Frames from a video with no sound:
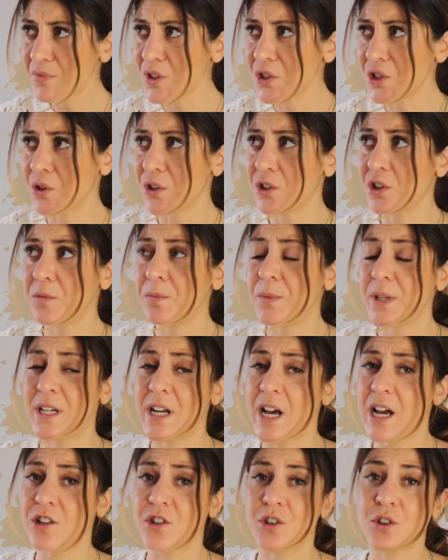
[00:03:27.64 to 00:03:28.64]
So it could be
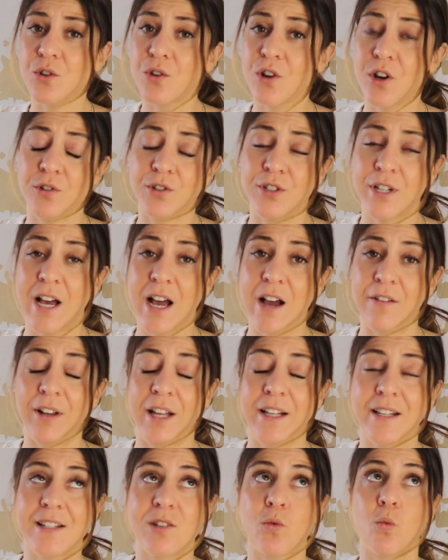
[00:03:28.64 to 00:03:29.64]
that you're going to have
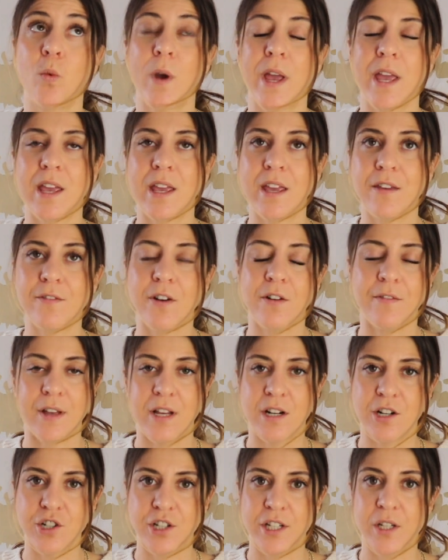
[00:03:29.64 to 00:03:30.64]
like this wave of
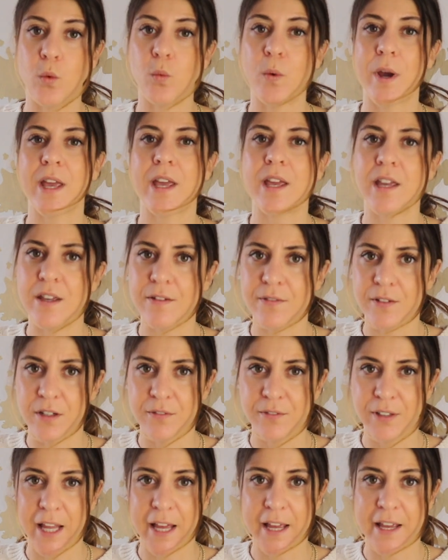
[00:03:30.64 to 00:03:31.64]
energy, wave
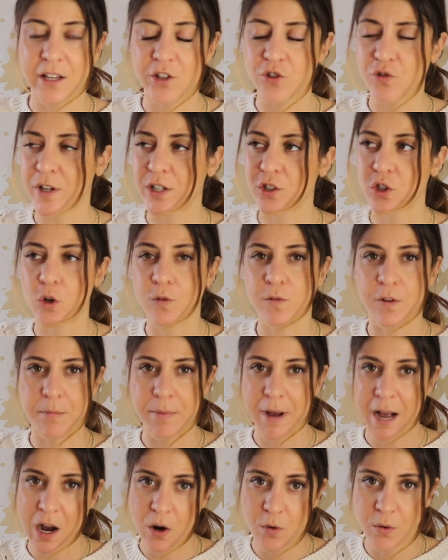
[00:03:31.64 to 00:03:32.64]
of like trying to
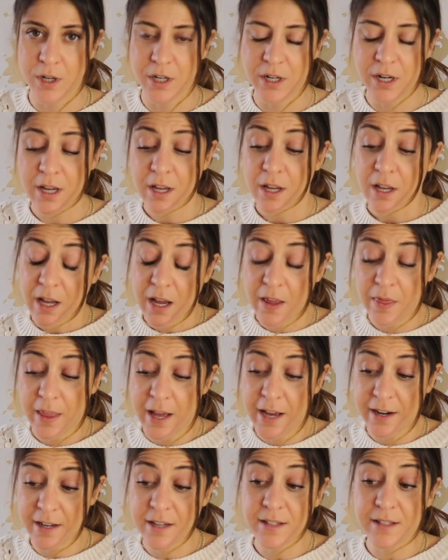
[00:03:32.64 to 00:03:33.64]
overpower. And
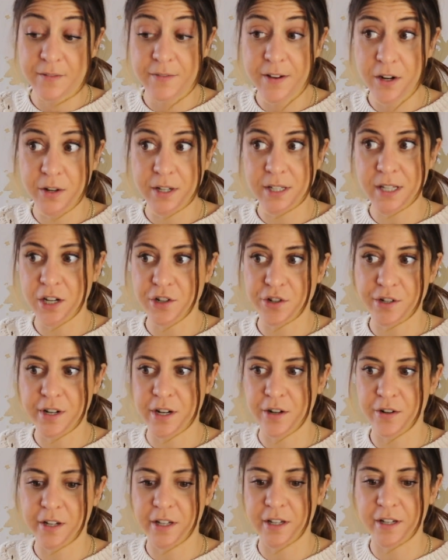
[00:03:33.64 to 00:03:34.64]
that is a very
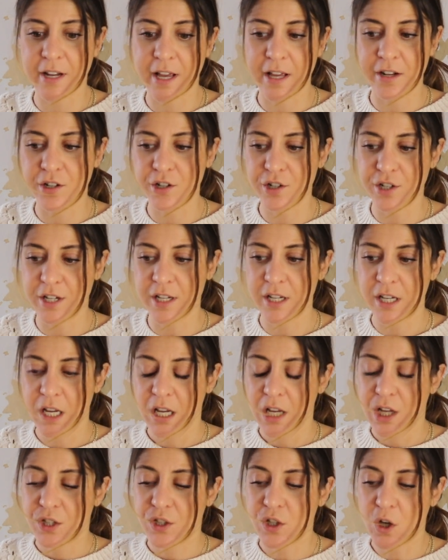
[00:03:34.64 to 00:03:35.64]
Sagittarian energy.
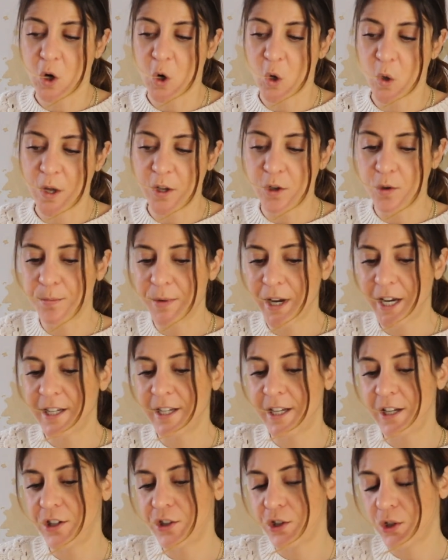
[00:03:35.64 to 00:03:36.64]
So you might
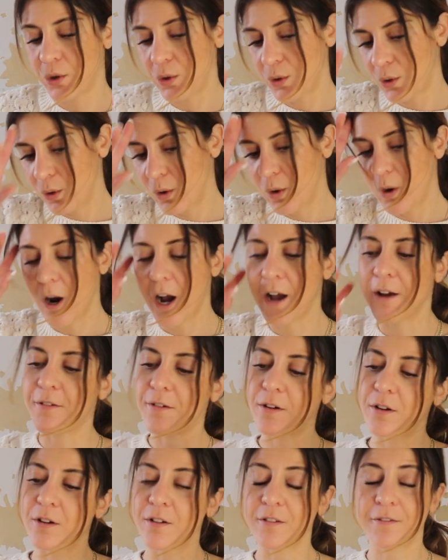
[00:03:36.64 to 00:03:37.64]
need to
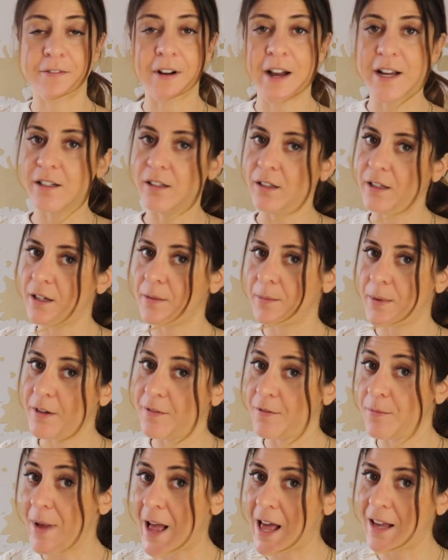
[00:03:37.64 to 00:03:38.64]
find a little bit
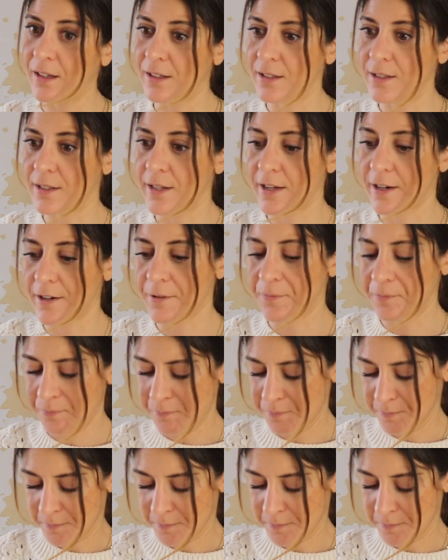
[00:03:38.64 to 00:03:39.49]
of balance there.